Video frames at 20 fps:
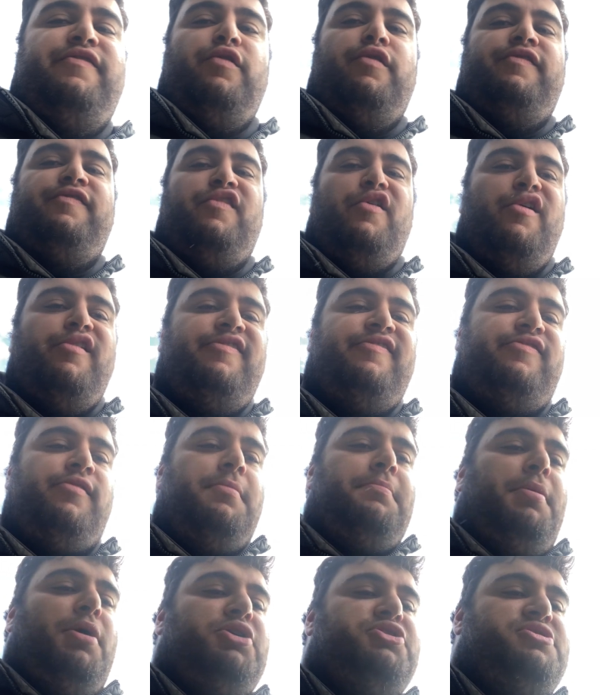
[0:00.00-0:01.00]
or fourth from
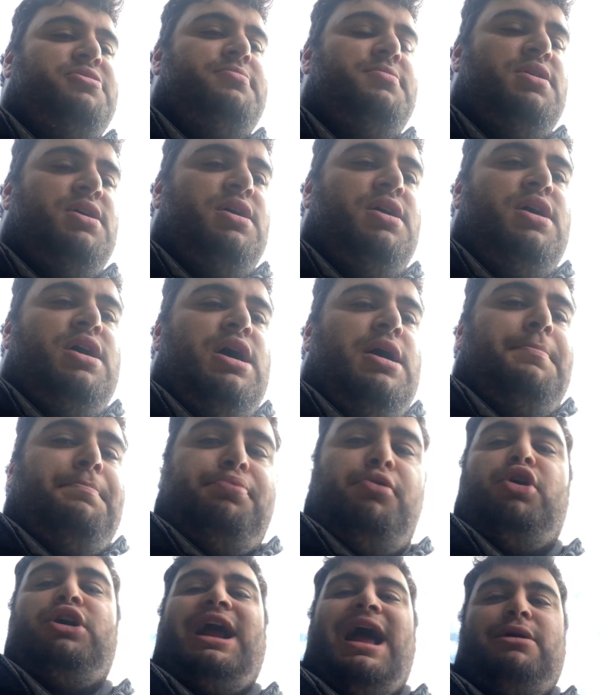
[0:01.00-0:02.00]
bottom.
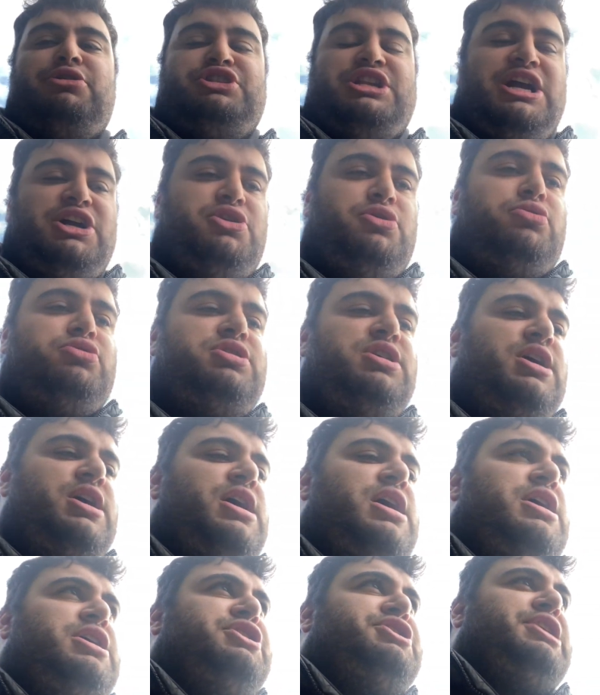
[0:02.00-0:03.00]
Brookhouse, they're called.
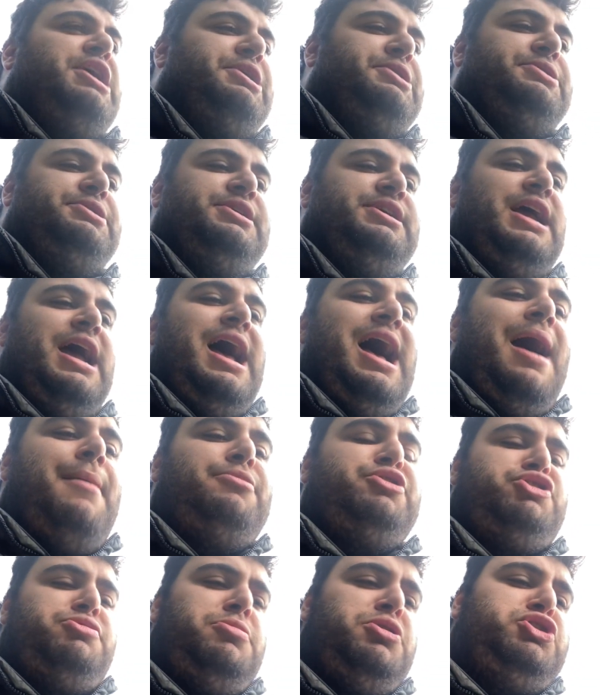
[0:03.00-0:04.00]
So, yeah,
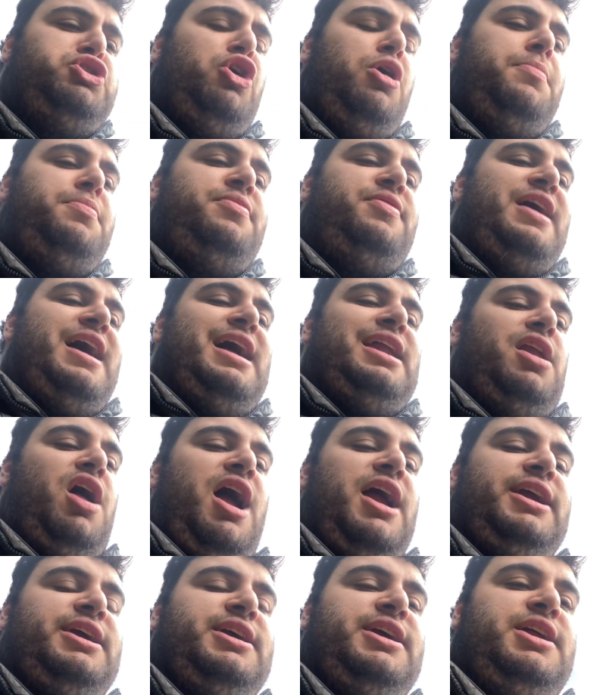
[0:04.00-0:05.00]
Amersham the top, they're
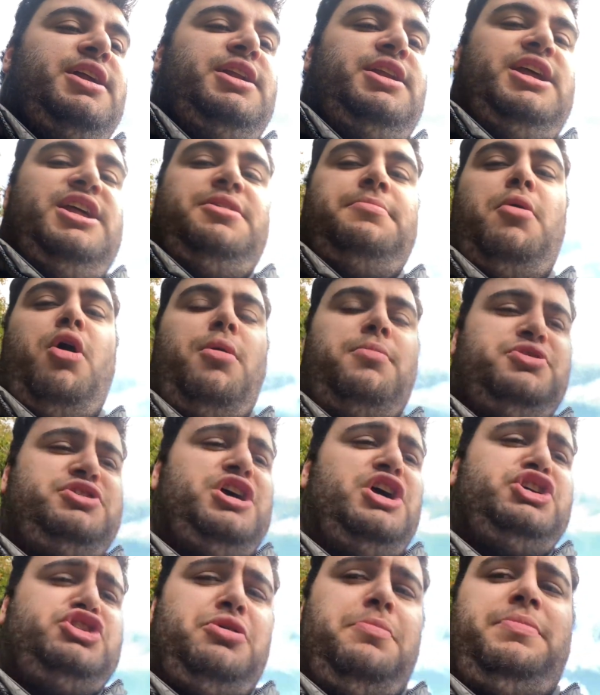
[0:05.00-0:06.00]
like near the bottom.
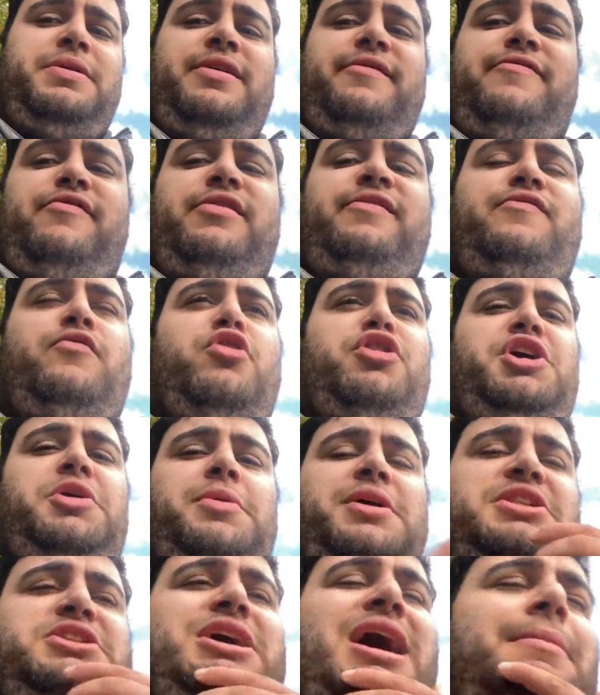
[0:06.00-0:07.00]
So, it should be a 3 4 0
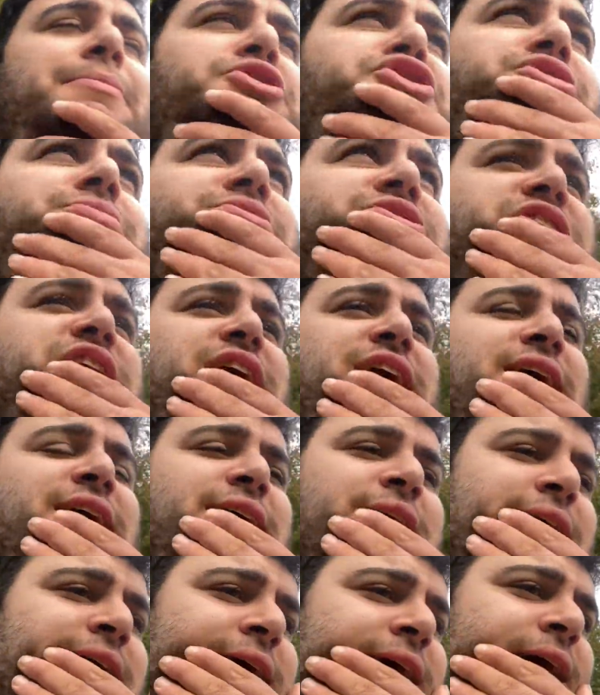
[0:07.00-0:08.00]
win to Amersham today.
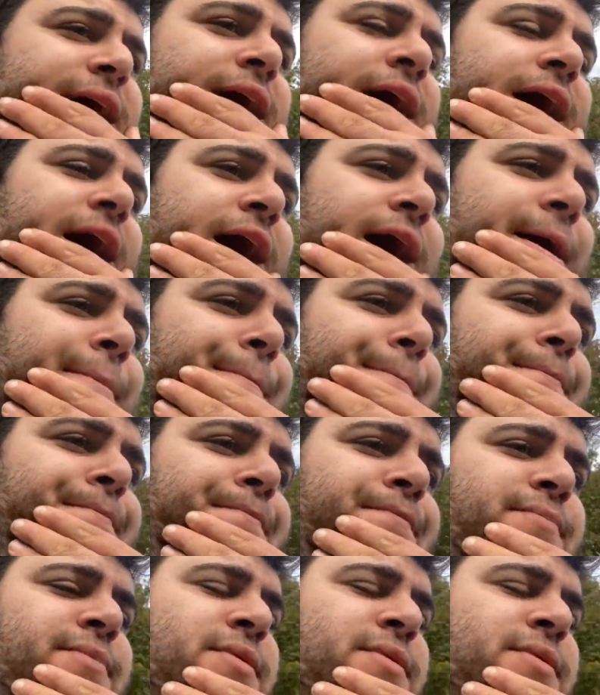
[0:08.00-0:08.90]
Um,